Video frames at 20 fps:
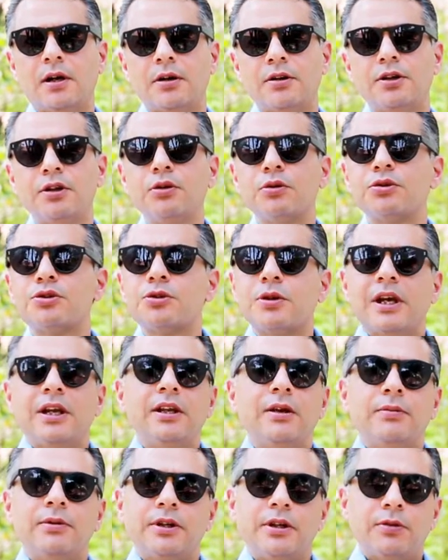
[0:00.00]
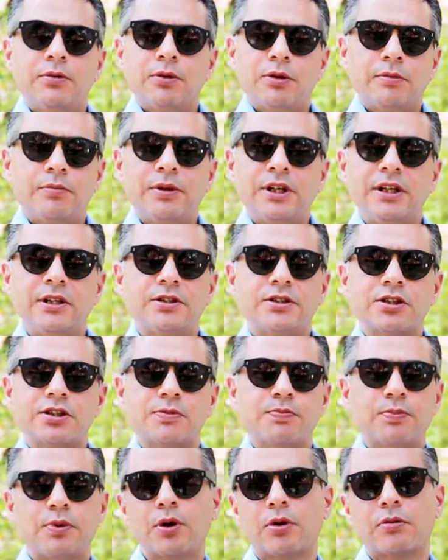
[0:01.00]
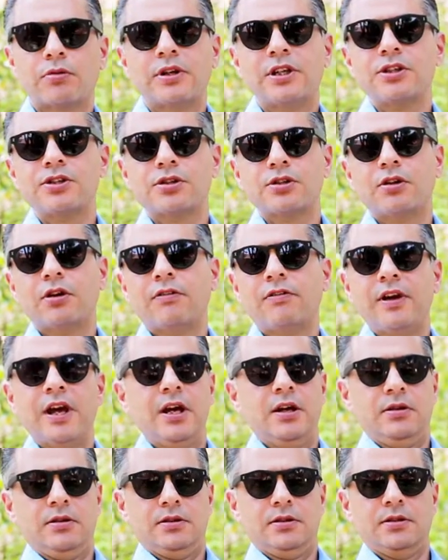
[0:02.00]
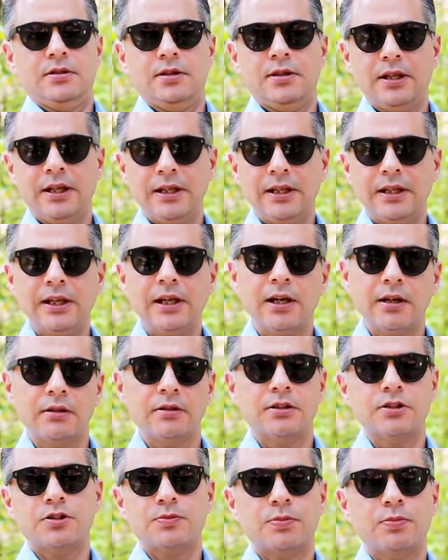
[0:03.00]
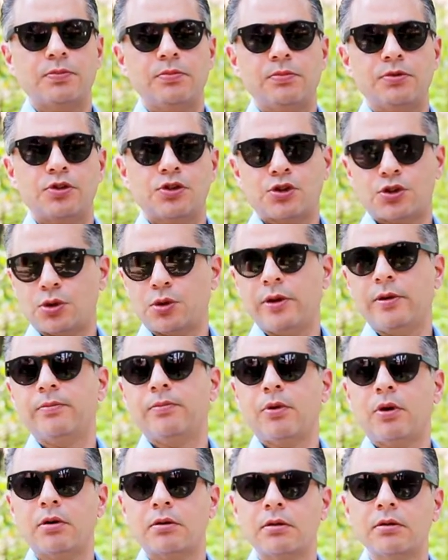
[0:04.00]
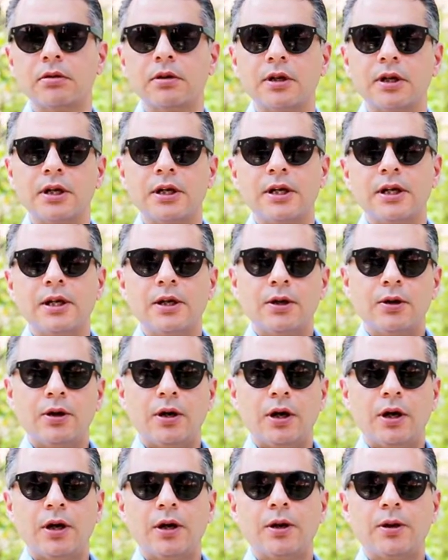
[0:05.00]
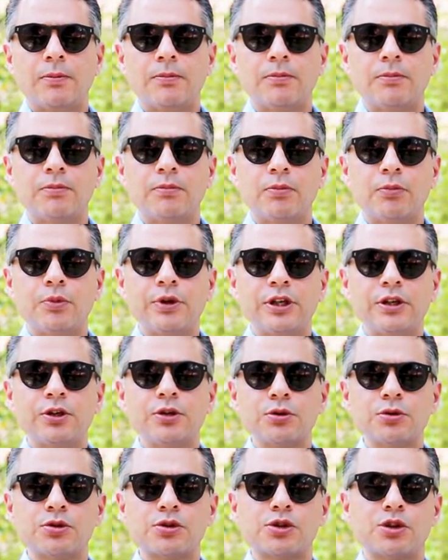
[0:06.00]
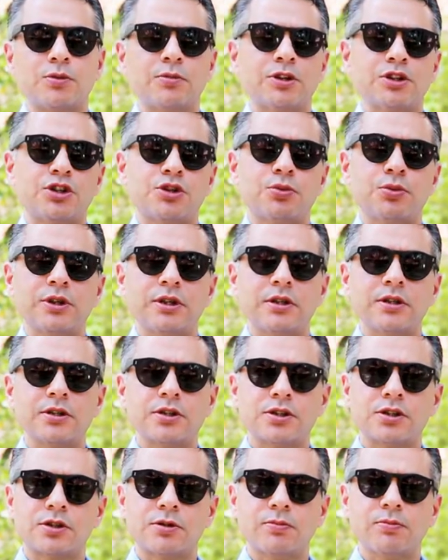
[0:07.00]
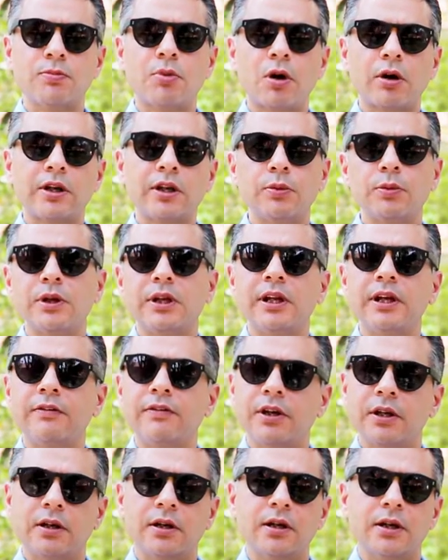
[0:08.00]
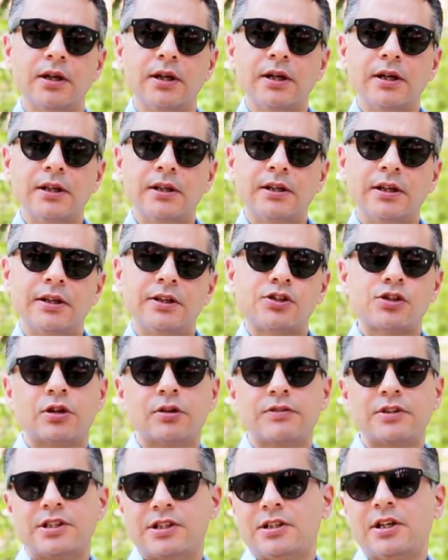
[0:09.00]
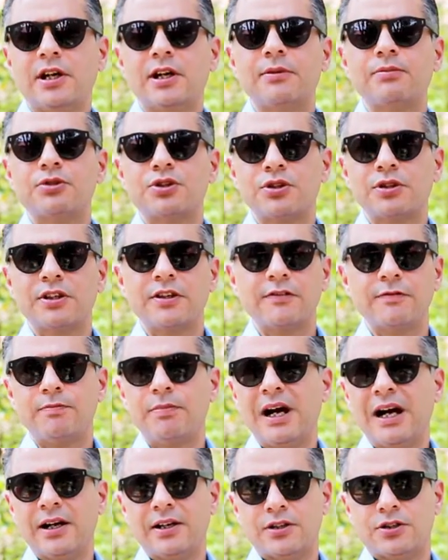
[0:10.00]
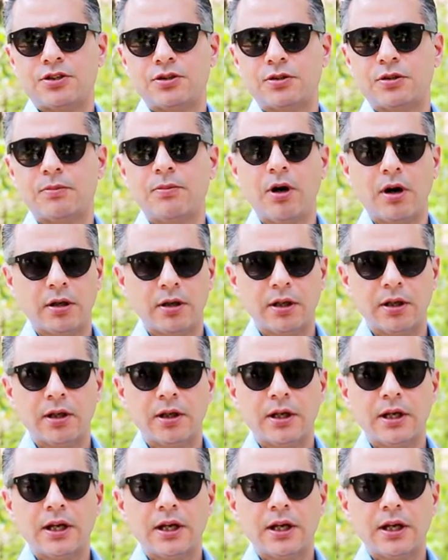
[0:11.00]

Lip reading: new to anybody would be just pure reason of health. I think health is so important. We do so much with this body we live in that it's always time to give back to the body.